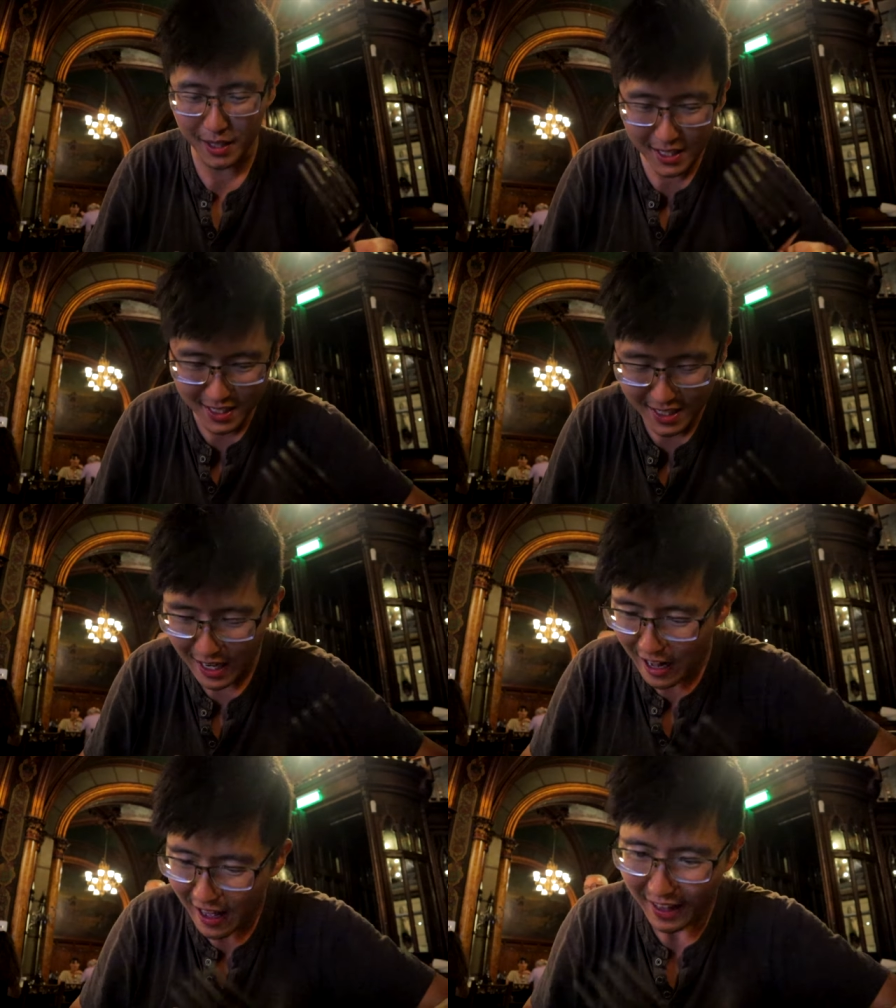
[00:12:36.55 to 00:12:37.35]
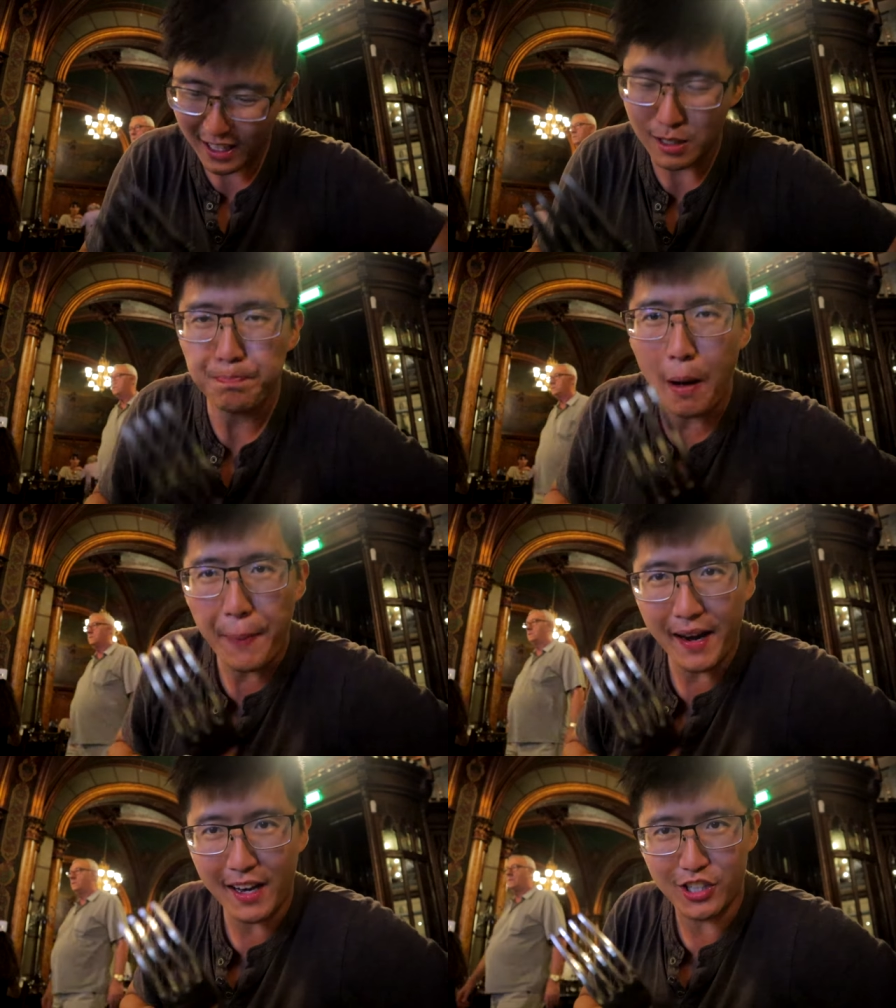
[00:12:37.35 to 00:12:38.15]
This is
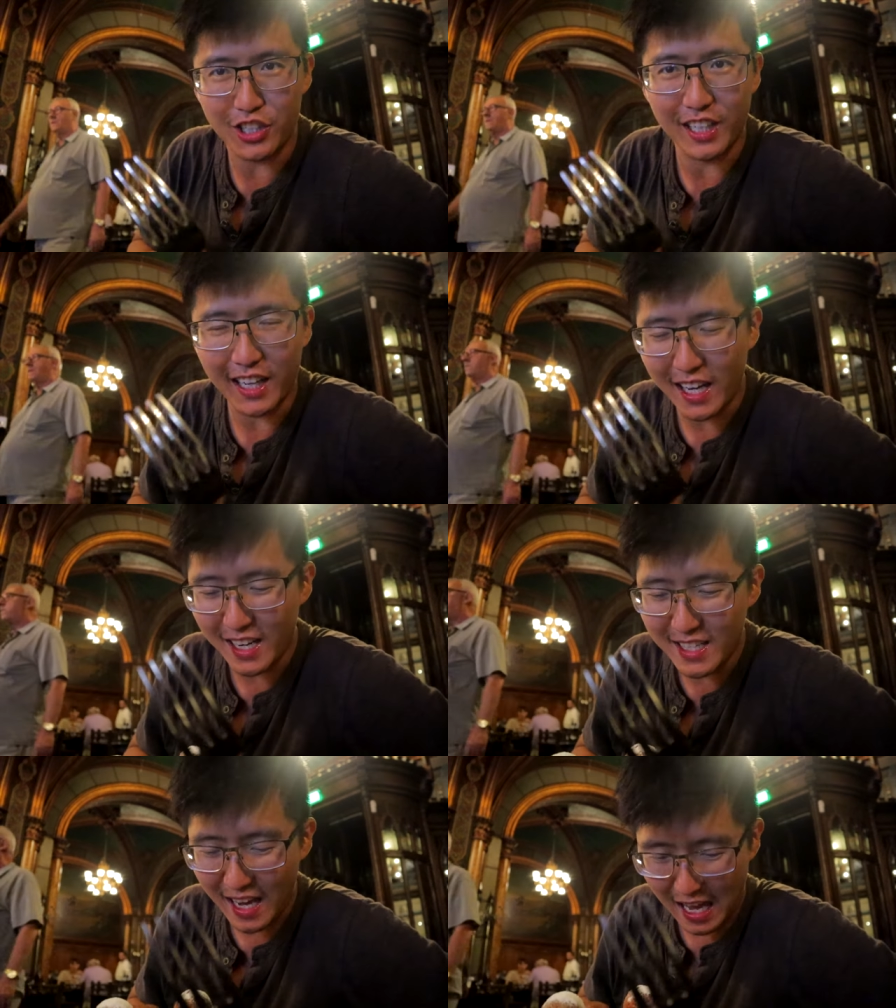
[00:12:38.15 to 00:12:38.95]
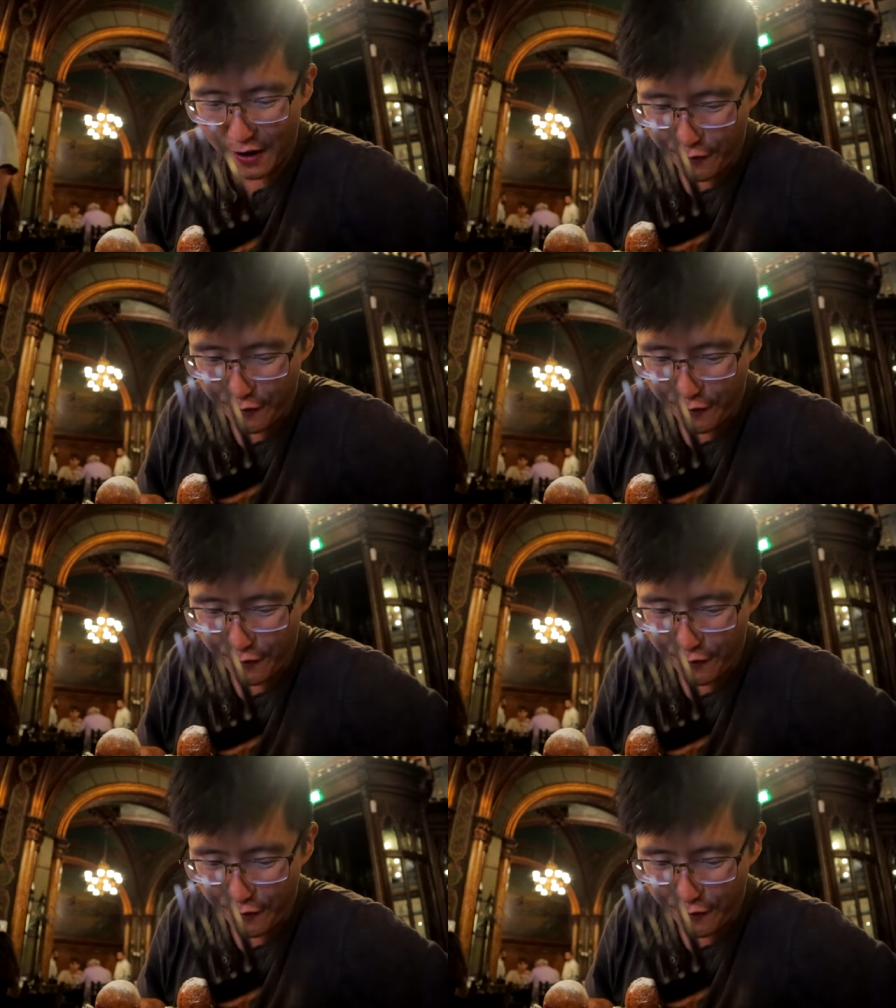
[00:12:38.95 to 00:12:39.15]
papanasi. It is a